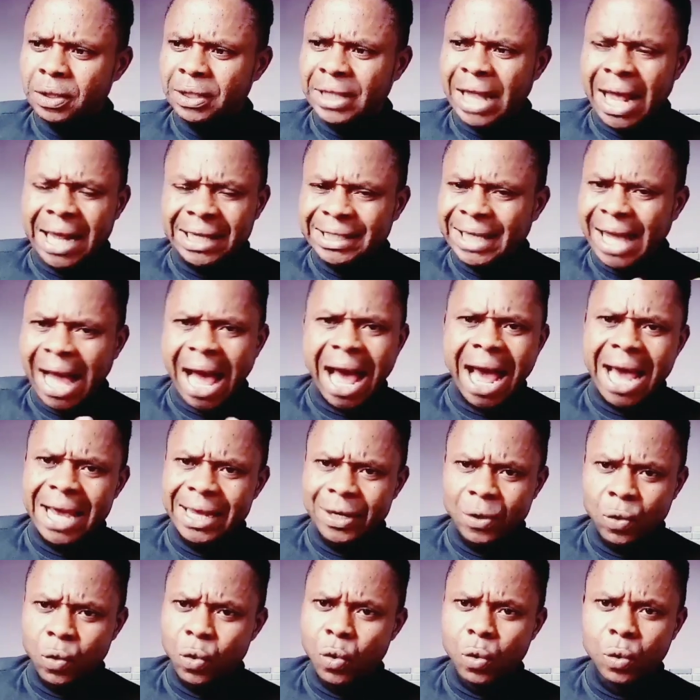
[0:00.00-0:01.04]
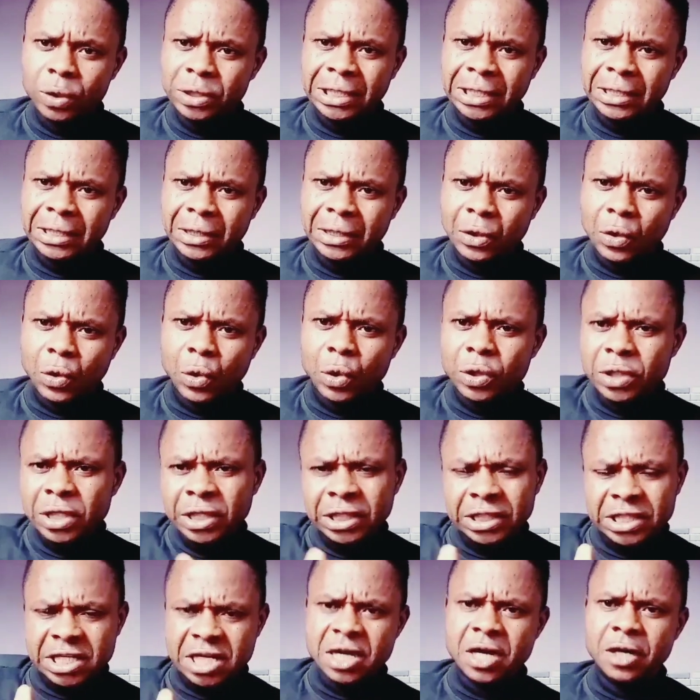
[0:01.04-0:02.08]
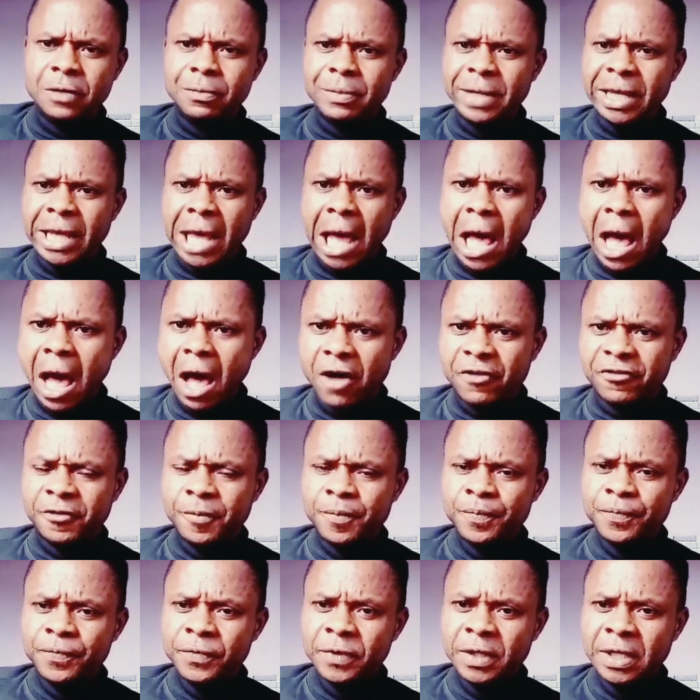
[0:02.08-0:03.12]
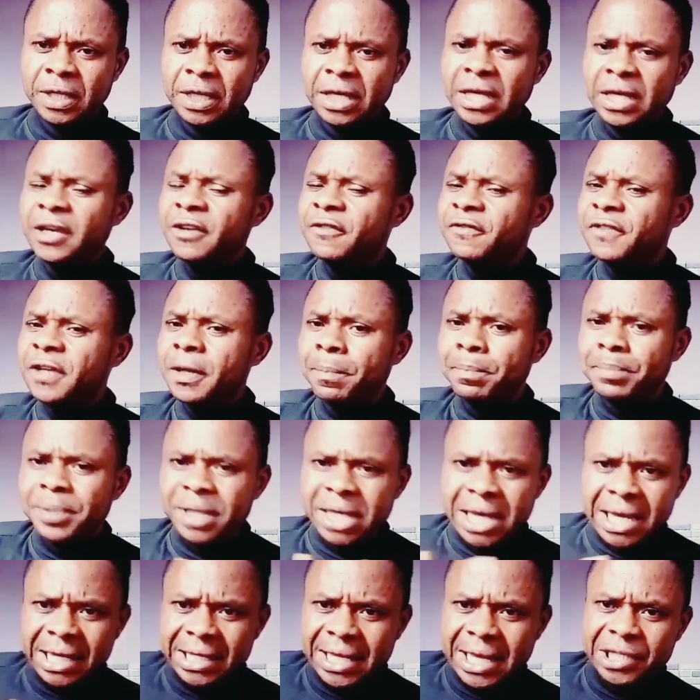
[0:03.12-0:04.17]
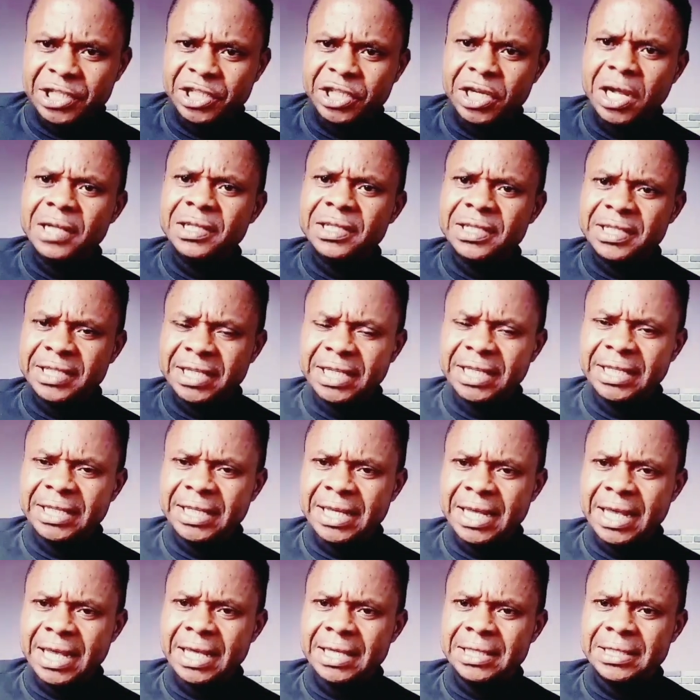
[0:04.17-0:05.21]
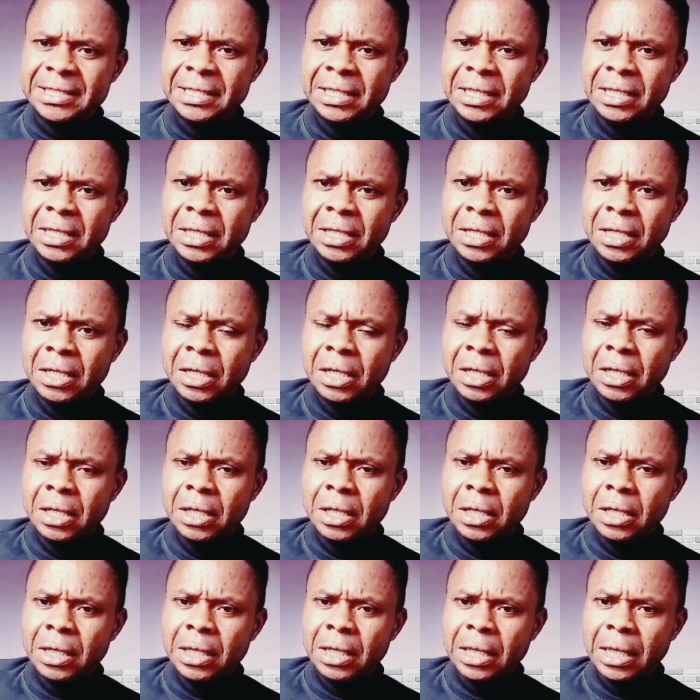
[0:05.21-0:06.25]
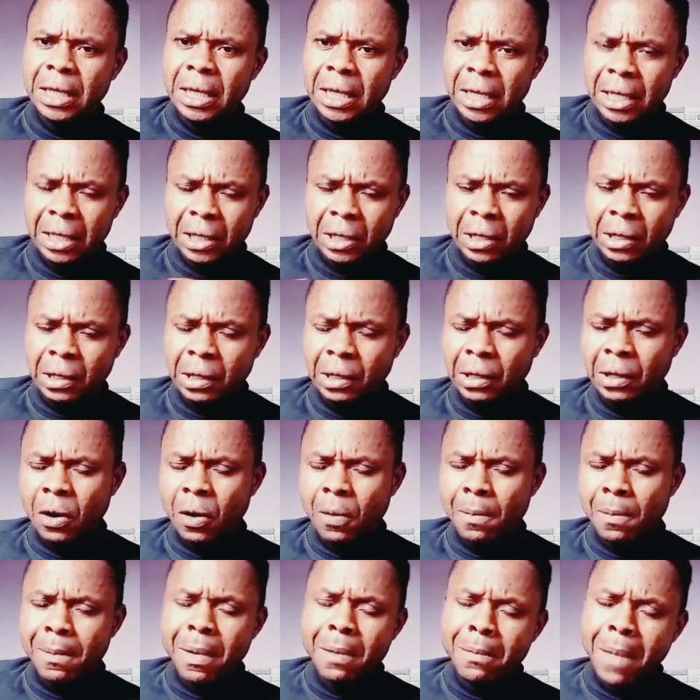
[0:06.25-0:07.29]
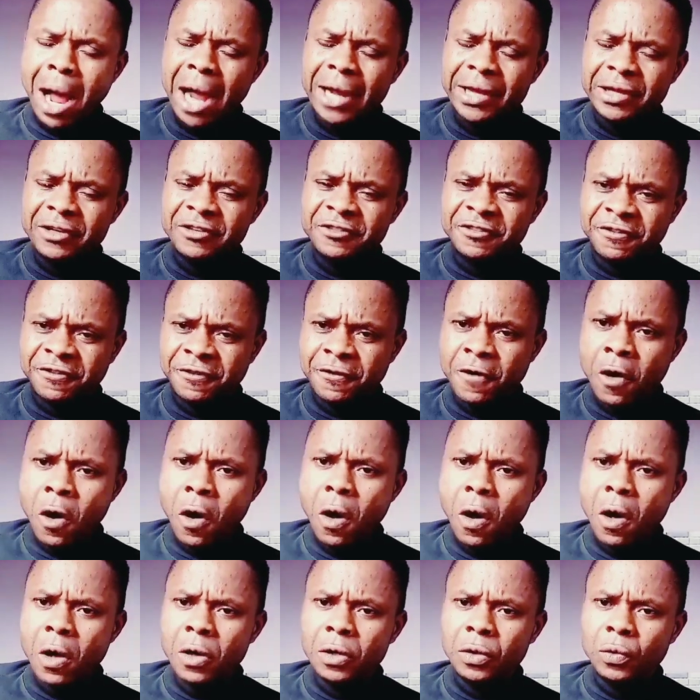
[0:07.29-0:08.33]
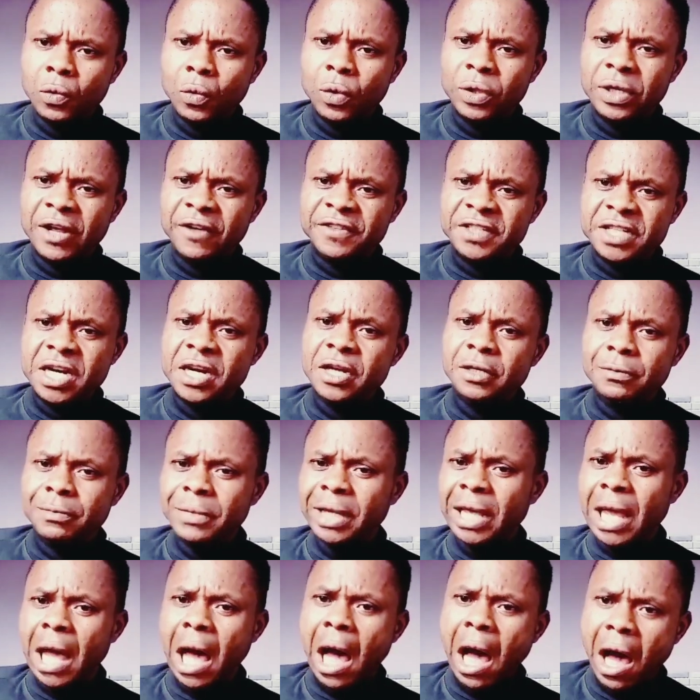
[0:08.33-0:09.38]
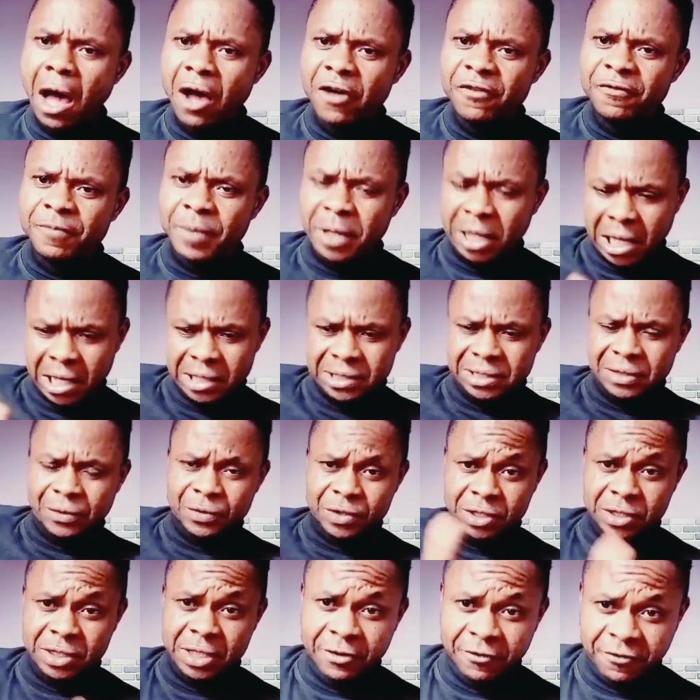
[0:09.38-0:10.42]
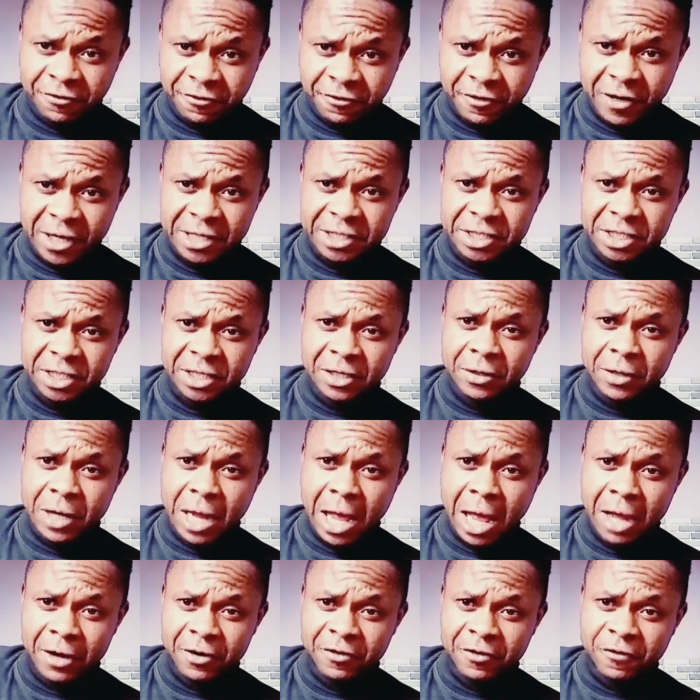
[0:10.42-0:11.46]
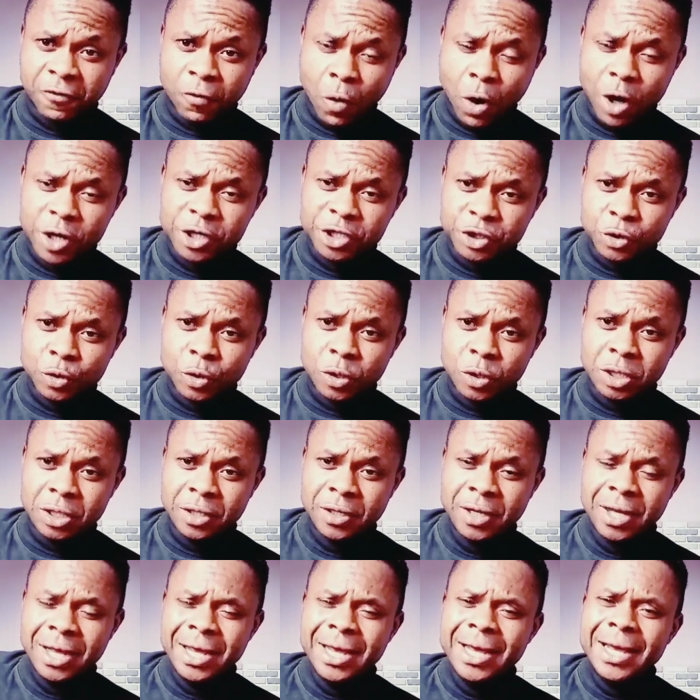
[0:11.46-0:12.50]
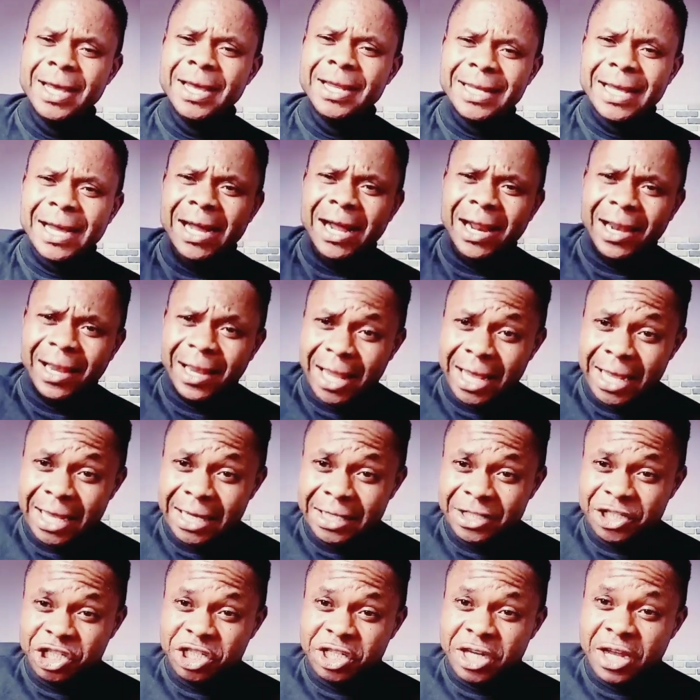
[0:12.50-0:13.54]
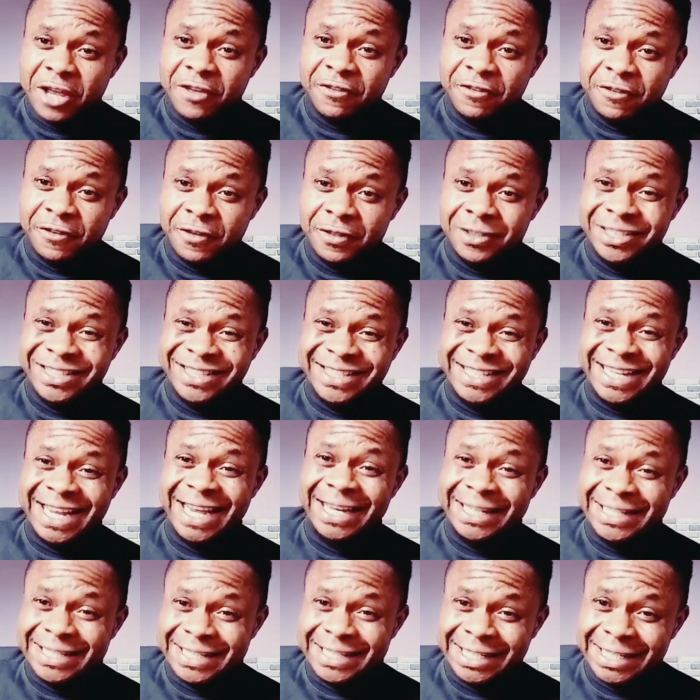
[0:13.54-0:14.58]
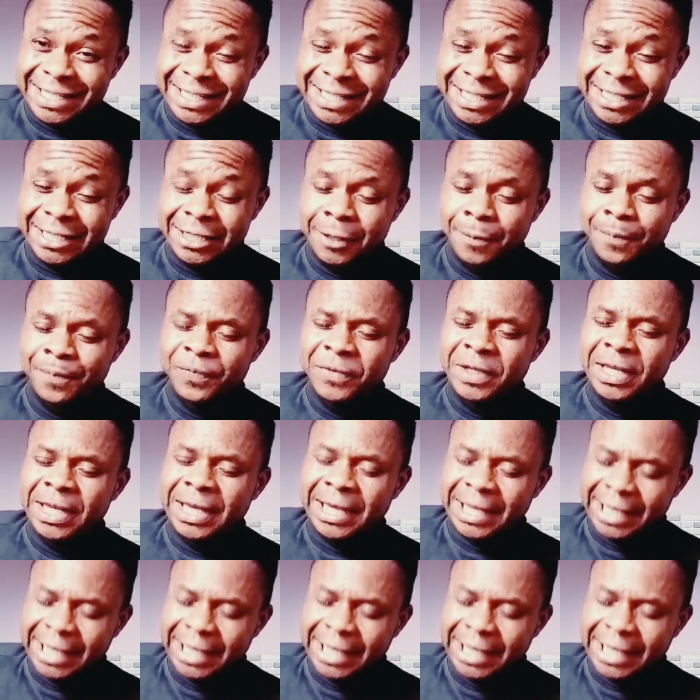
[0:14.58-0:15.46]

that guy who couldn't turn me off. if the bearded John Cedars or Marcus Vaughn would have turned me off because I was still fresh out of washover, the clean-shaven JT